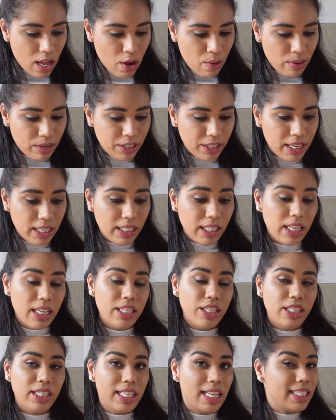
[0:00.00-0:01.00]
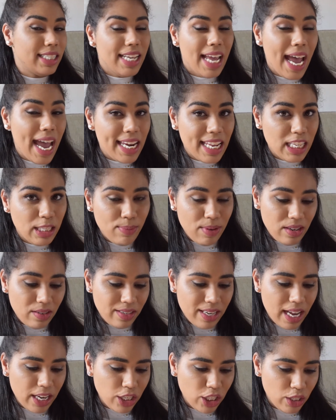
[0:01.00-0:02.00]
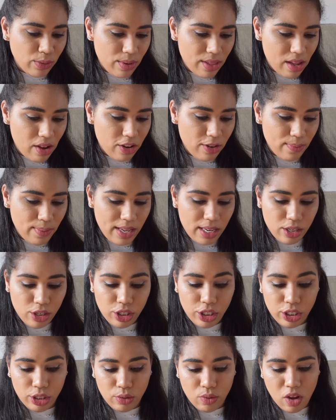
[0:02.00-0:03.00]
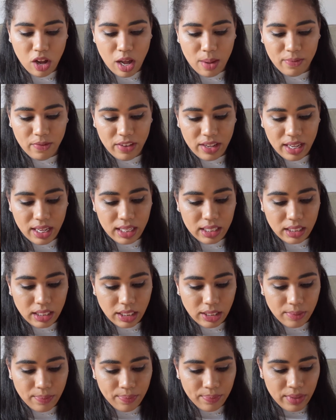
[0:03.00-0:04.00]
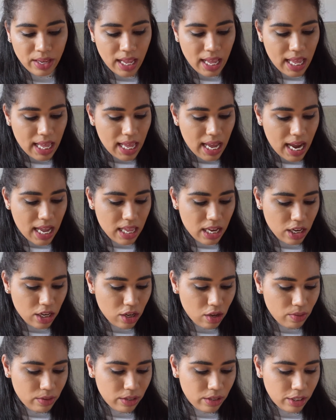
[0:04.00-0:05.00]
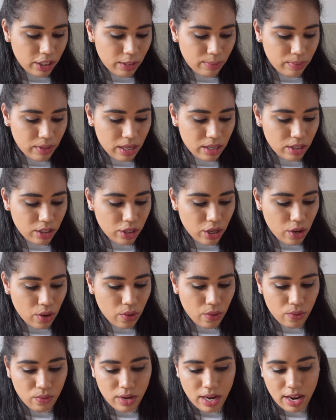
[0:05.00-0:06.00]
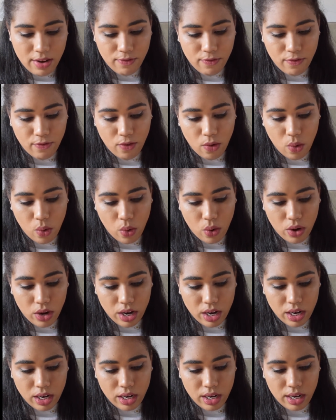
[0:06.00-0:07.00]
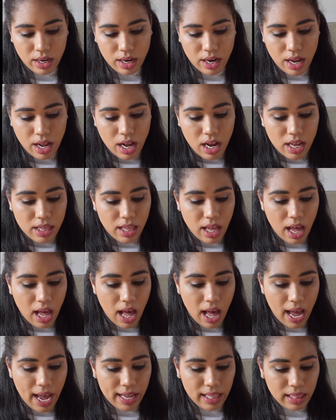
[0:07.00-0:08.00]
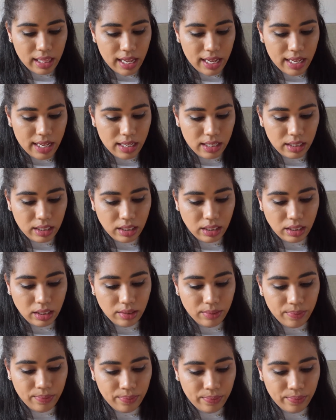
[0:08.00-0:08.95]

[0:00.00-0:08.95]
which gives it just that tiniest bit of texture without it being too obvious. And then you go into split tone, and for the highlights